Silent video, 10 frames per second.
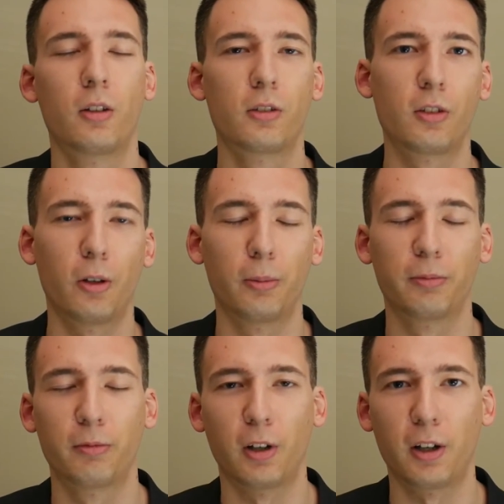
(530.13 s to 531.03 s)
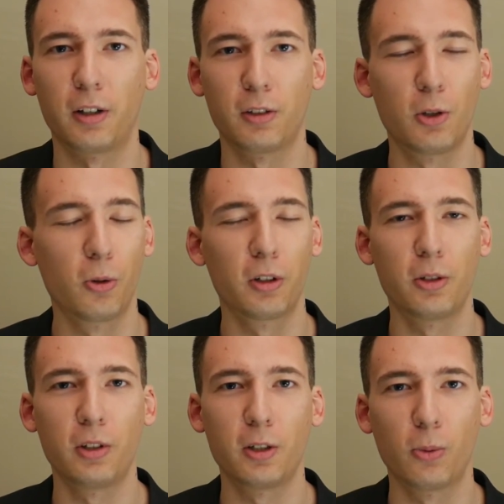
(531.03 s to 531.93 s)
So find your
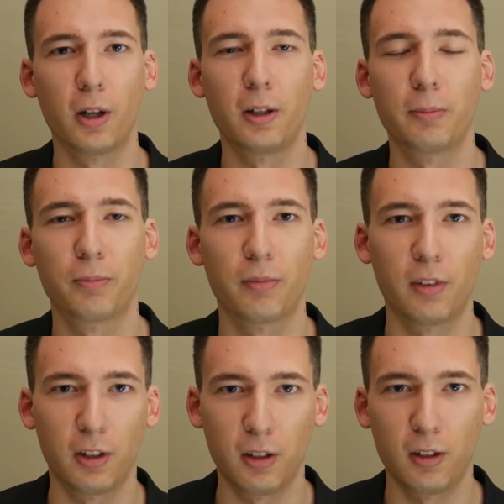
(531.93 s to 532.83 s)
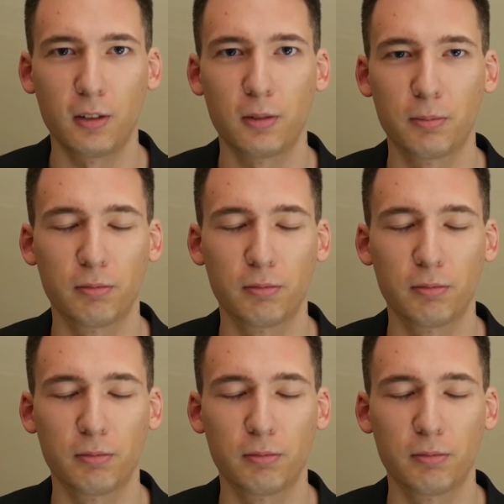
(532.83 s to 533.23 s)
unique way and